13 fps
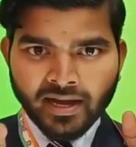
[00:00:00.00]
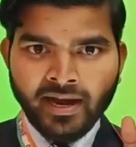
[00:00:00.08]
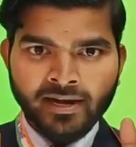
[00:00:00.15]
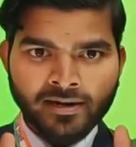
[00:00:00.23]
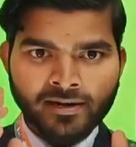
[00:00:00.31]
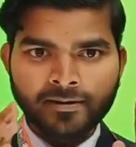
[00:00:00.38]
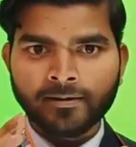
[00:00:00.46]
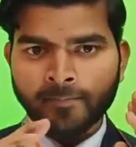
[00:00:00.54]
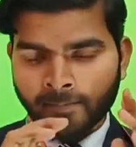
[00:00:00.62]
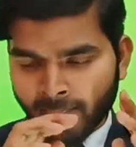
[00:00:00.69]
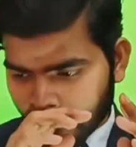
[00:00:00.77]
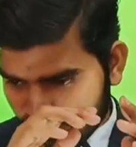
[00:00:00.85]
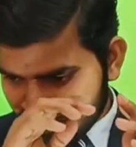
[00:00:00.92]
and
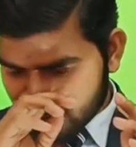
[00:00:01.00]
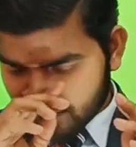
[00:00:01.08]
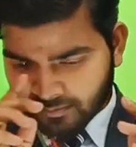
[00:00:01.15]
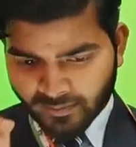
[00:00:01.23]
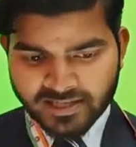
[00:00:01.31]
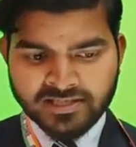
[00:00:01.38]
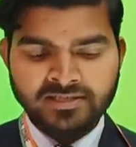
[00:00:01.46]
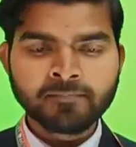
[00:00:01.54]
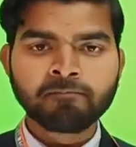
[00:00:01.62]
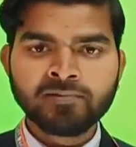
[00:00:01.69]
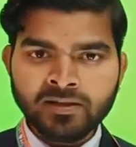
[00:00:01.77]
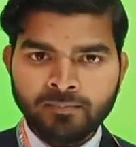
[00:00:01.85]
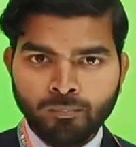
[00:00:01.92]
we should
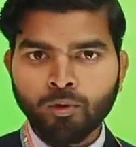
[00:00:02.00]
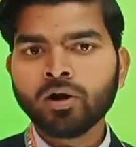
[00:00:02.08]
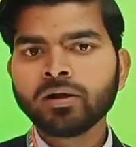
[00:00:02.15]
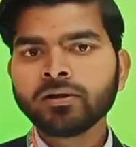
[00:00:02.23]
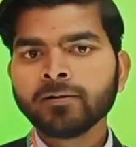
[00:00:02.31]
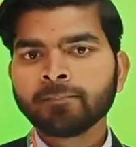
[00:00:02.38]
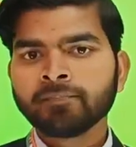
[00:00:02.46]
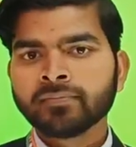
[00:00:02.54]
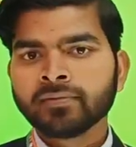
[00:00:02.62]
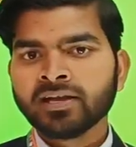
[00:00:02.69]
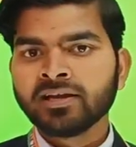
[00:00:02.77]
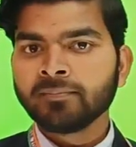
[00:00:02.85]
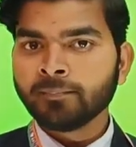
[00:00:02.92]
must be bold
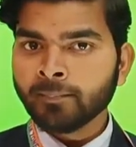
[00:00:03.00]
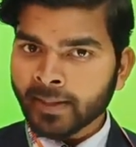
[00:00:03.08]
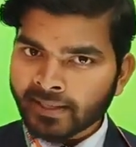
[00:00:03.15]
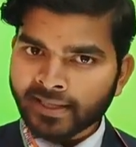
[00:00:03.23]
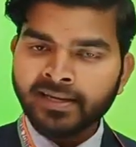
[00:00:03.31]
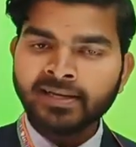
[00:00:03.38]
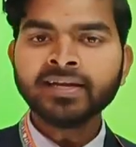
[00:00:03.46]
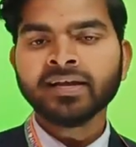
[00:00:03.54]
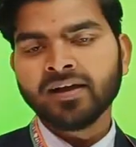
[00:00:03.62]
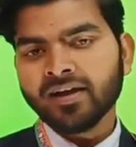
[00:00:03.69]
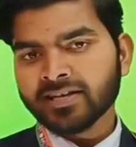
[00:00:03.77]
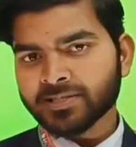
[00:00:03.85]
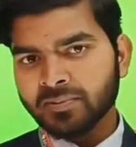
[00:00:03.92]
in mentally
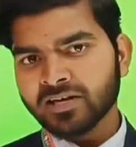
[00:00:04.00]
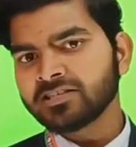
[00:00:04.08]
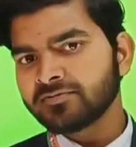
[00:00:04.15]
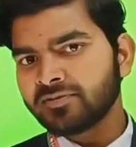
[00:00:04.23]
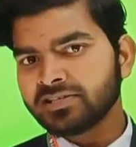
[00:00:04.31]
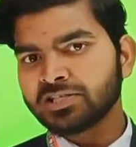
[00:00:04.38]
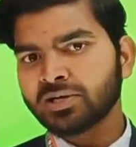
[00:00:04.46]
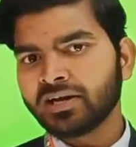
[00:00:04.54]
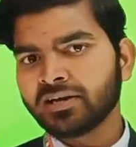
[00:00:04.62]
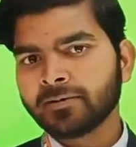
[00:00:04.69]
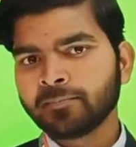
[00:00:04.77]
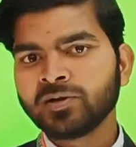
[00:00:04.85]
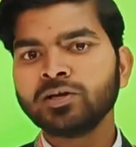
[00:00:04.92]
as well as
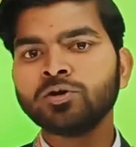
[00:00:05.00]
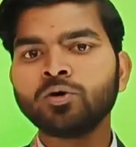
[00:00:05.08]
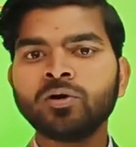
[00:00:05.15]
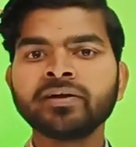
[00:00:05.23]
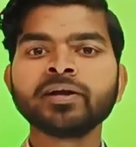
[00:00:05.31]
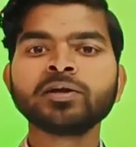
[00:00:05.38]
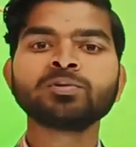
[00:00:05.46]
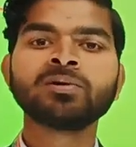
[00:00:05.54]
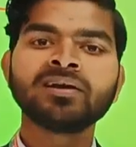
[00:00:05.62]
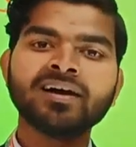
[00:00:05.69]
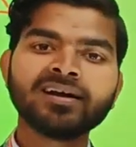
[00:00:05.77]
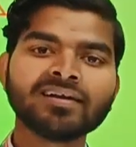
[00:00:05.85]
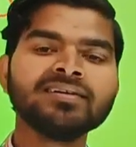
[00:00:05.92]
physically in order to
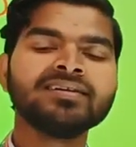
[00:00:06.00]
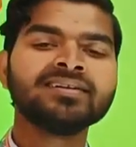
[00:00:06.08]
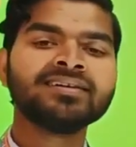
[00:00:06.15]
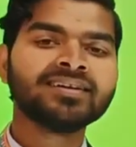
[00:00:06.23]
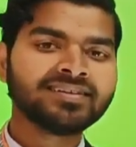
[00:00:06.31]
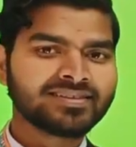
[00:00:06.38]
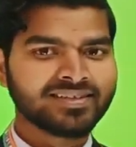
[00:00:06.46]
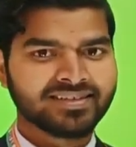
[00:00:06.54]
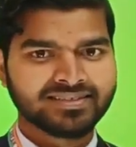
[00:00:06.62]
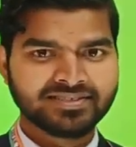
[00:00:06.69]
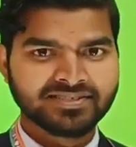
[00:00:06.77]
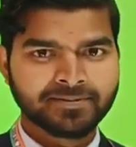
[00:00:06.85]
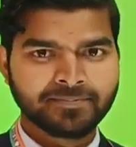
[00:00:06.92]
learn any
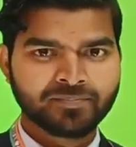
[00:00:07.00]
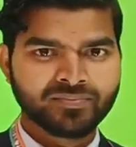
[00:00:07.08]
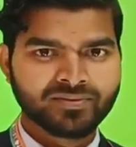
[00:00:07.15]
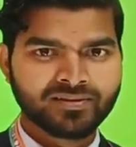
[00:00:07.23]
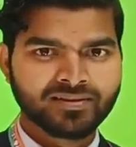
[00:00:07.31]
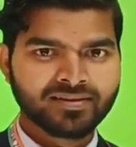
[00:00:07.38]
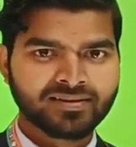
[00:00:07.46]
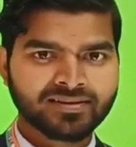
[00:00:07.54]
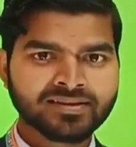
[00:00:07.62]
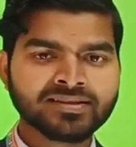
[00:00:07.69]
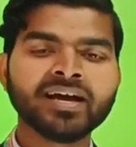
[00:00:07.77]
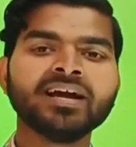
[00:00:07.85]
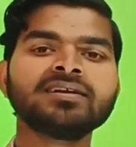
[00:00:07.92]
things
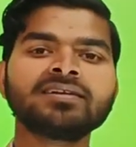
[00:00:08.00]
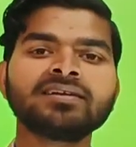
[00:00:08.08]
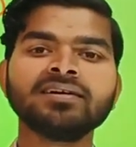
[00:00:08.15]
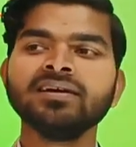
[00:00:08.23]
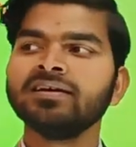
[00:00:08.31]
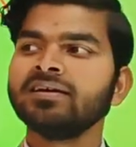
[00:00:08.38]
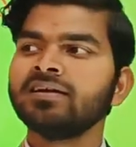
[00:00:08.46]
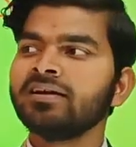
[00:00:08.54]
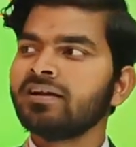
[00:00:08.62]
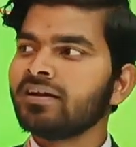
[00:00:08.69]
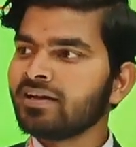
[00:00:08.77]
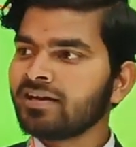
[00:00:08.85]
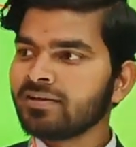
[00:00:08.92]
that
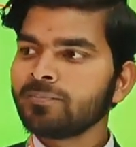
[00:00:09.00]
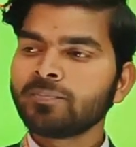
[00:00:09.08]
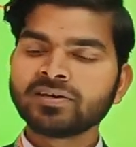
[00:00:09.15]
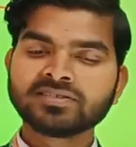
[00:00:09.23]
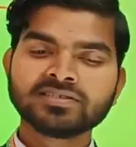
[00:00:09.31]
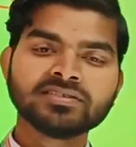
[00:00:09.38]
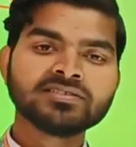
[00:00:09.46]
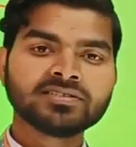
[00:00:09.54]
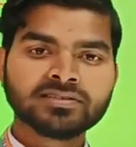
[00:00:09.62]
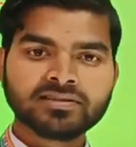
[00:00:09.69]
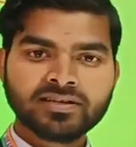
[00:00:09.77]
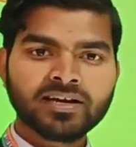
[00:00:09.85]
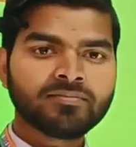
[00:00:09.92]
any
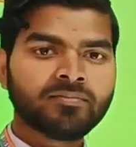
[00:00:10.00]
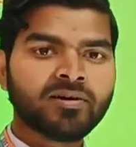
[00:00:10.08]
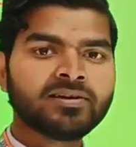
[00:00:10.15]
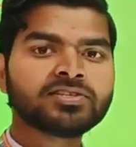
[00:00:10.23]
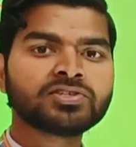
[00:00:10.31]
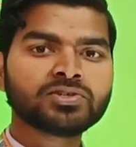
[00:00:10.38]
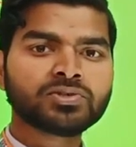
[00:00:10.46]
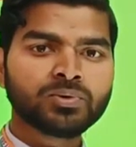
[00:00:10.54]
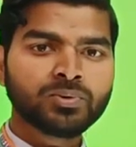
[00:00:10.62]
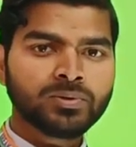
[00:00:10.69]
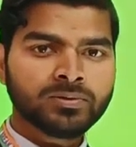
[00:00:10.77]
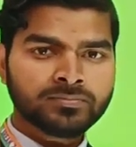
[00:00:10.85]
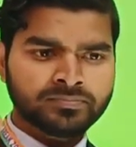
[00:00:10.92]
persons that wants
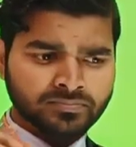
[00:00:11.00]
to